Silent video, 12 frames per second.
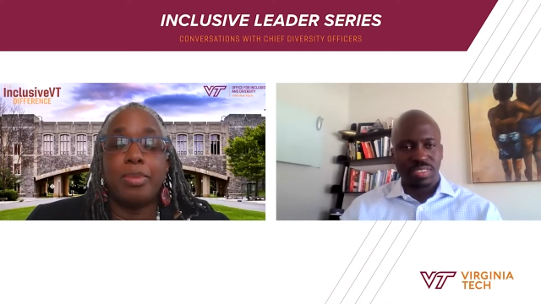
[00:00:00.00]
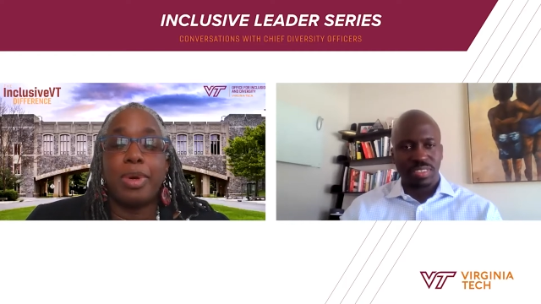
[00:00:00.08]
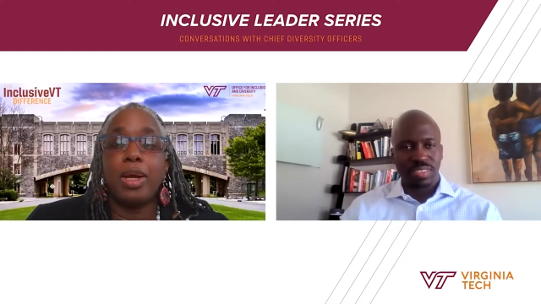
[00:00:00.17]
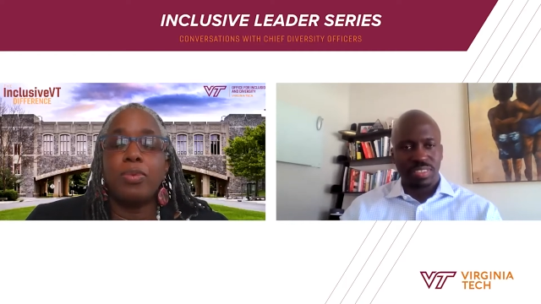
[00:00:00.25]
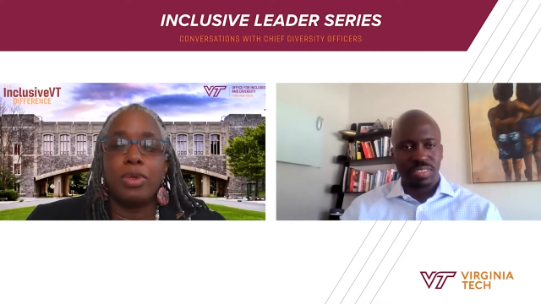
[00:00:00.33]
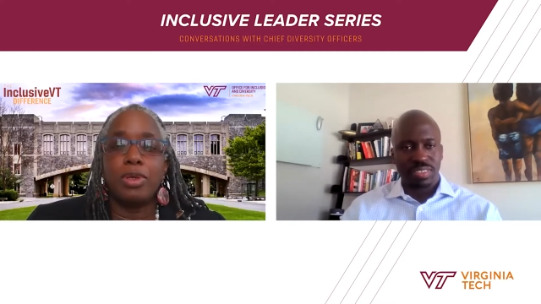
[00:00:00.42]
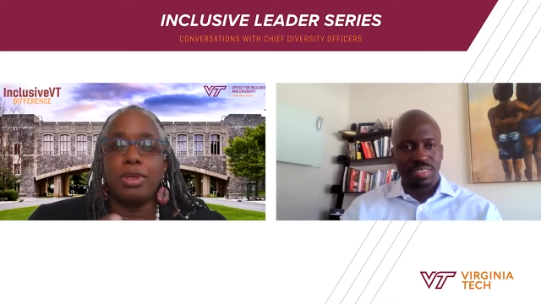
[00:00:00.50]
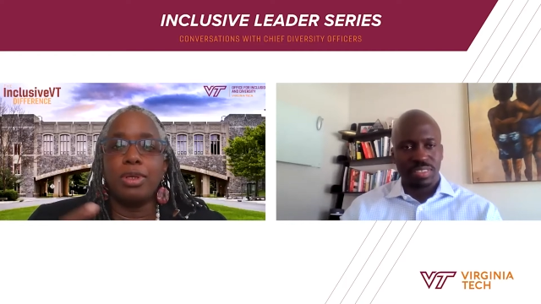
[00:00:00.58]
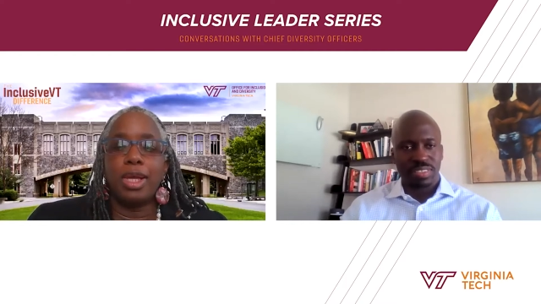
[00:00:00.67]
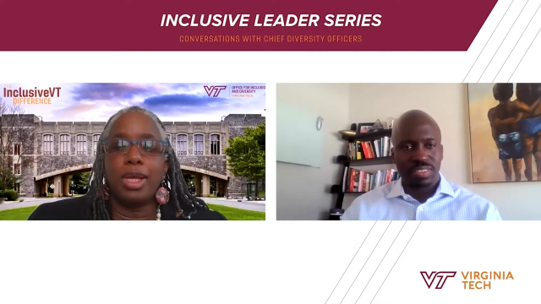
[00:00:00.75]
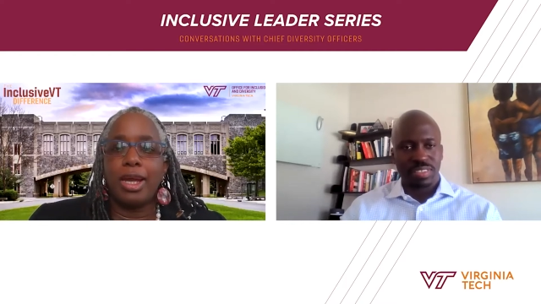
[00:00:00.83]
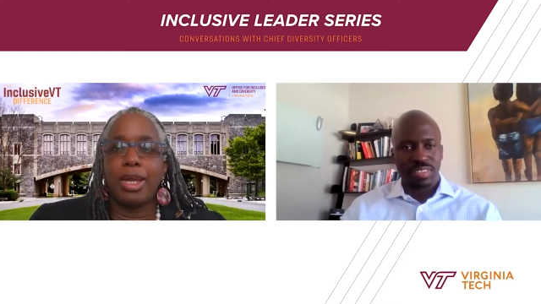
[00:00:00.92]
Speaker 1: in my
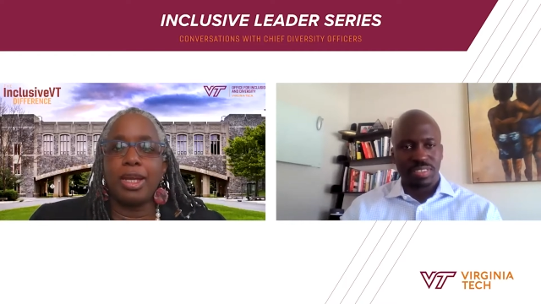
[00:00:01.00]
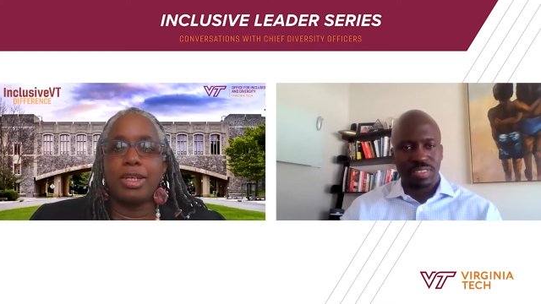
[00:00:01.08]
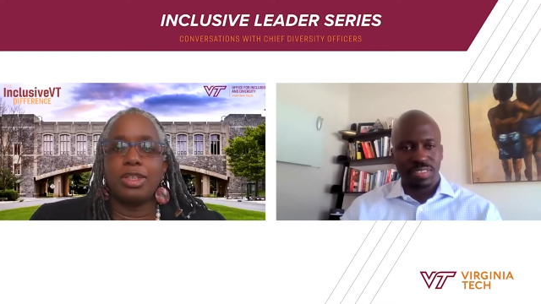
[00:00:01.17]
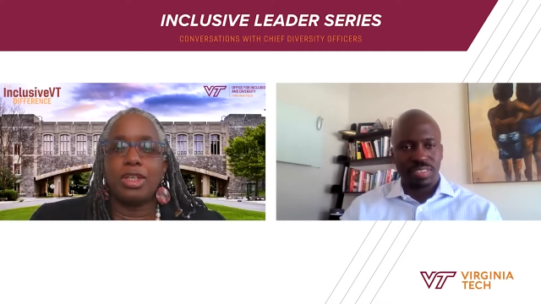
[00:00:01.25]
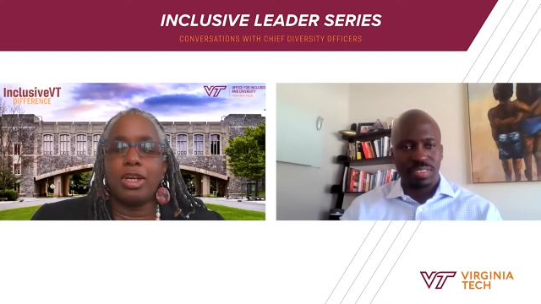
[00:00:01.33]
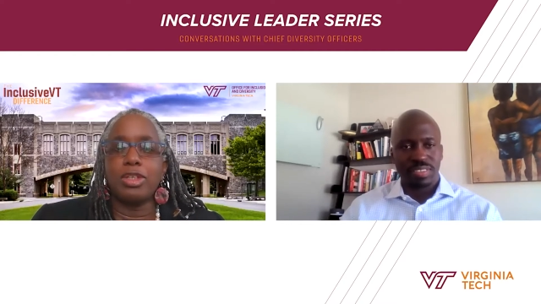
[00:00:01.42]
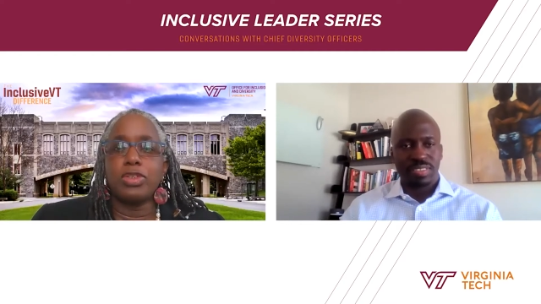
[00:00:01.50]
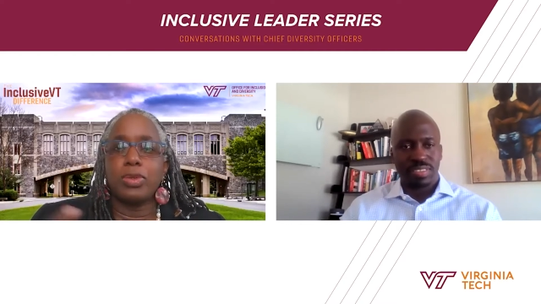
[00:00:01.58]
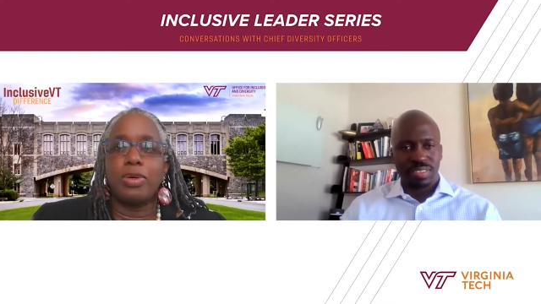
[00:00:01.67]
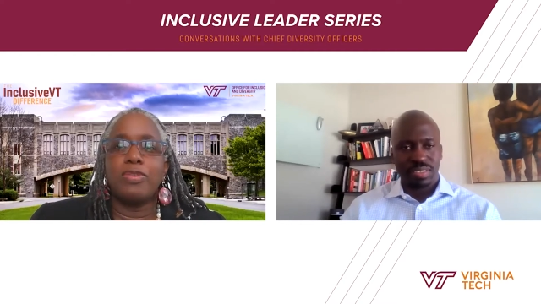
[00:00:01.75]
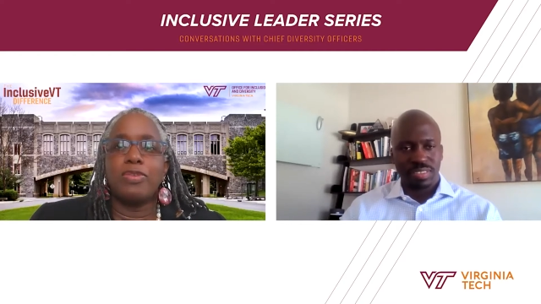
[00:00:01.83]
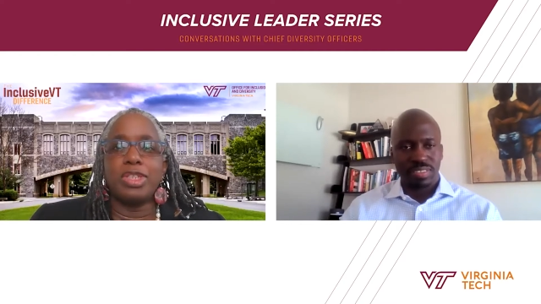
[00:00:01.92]
role, I actually
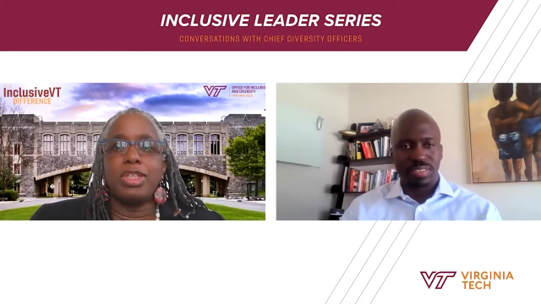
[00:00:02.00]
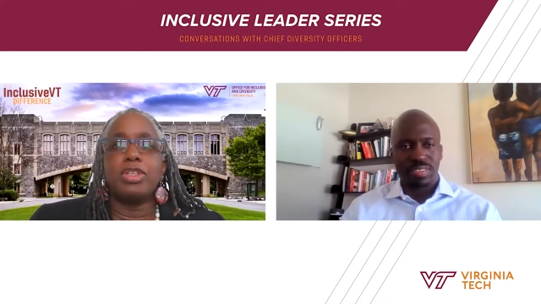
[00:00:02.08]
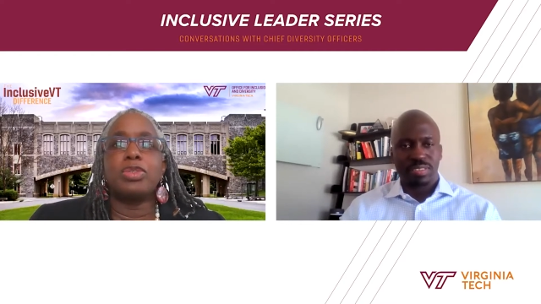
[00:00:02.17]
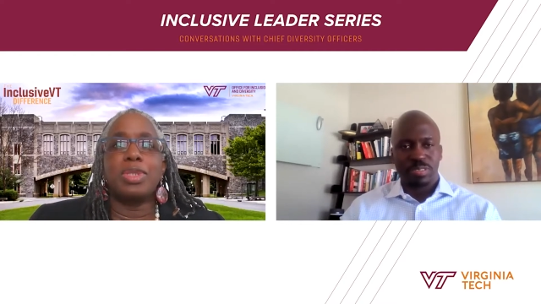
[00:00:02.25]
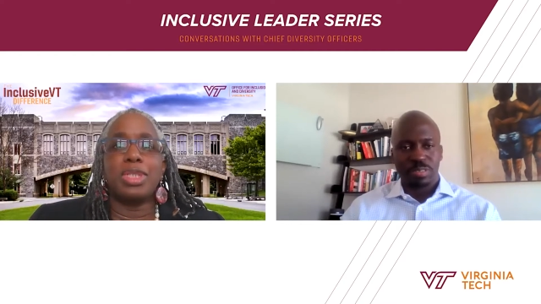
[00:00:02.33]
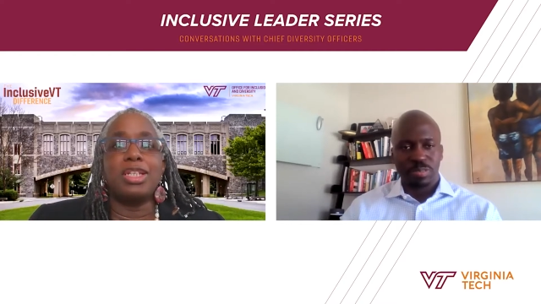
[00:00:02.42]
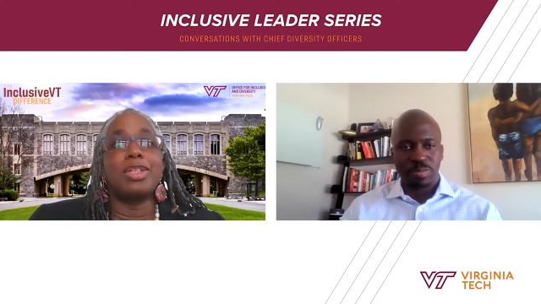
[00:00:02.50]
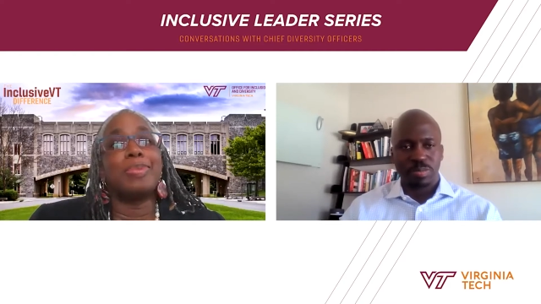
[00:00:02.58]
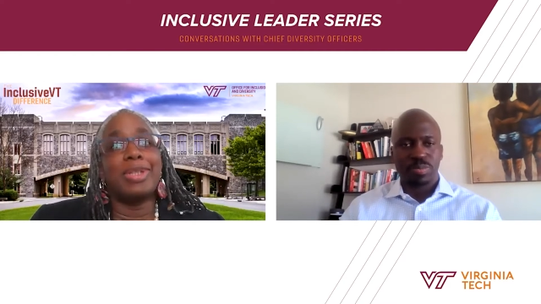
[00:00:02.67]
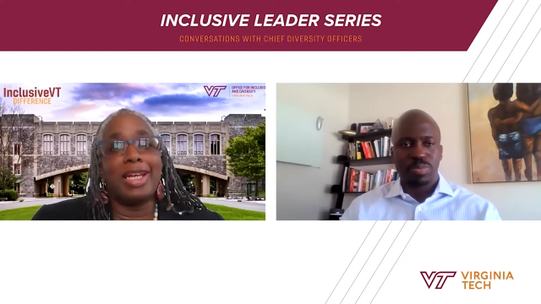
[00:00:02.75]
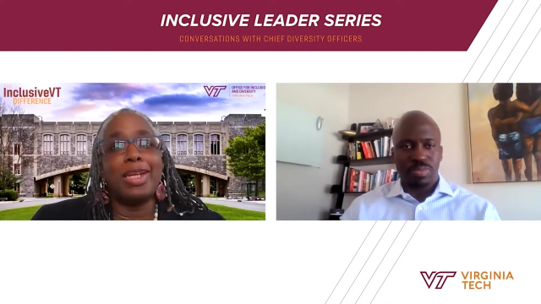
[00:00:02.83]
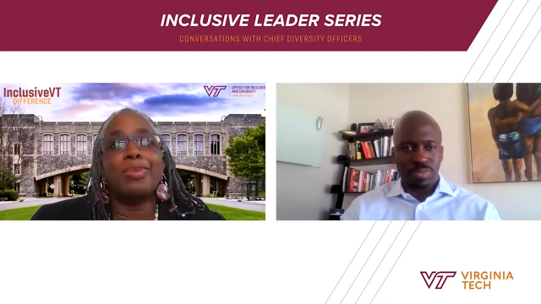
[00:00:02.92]
also oversee the strategic
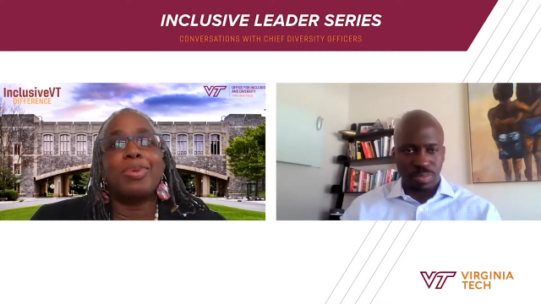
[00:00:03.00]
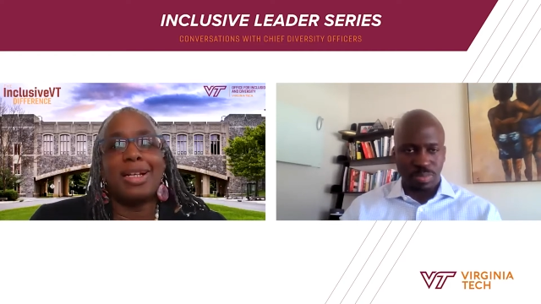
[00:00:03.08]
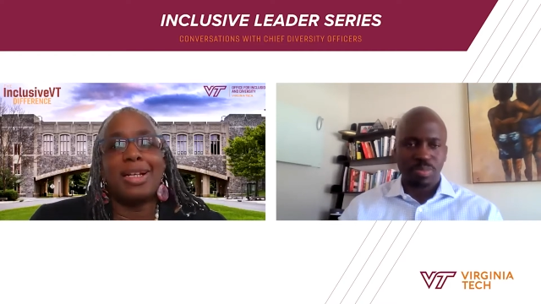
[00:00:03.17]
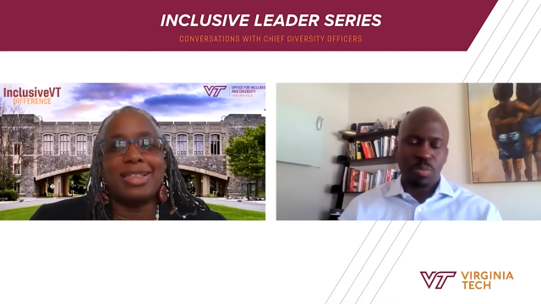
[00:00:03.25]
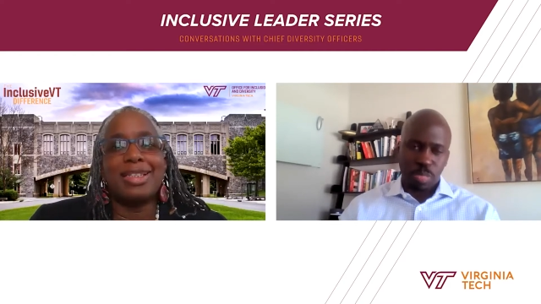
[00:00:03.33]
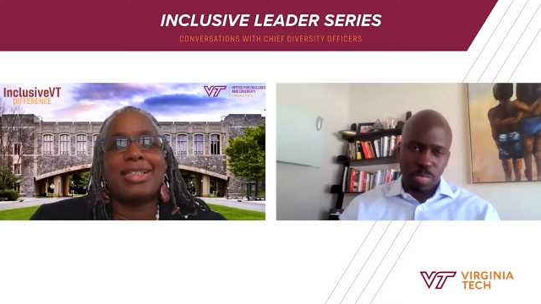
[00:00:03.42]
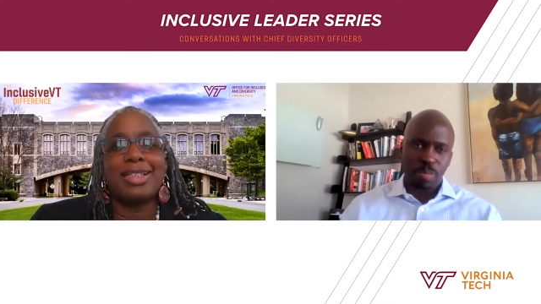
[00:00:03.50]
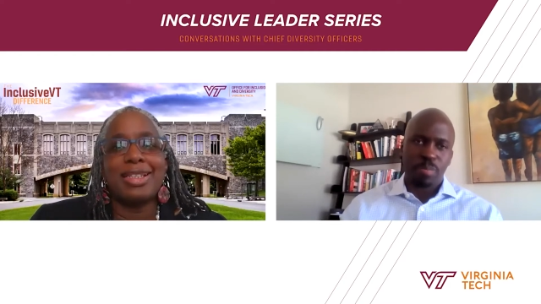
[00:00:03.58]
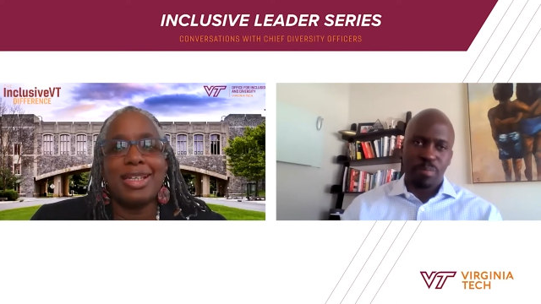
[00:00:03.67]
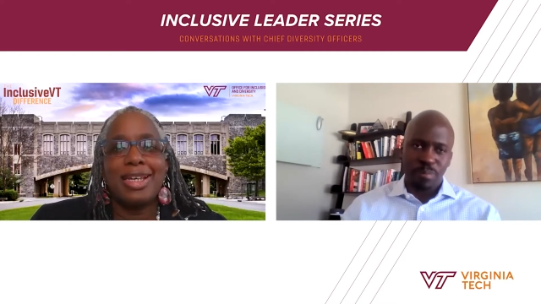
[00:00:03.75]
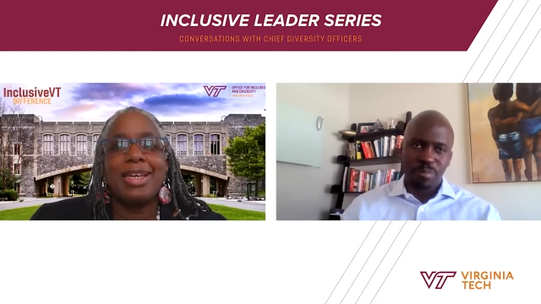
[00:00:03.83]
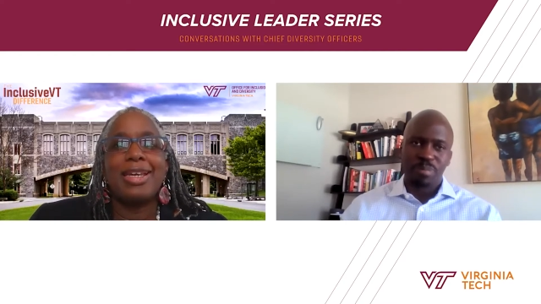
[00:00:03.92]
planning process.
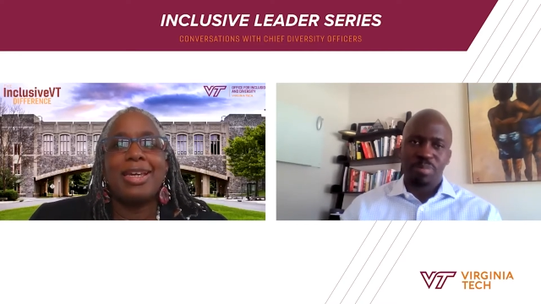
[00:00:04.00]
Mm-hmm.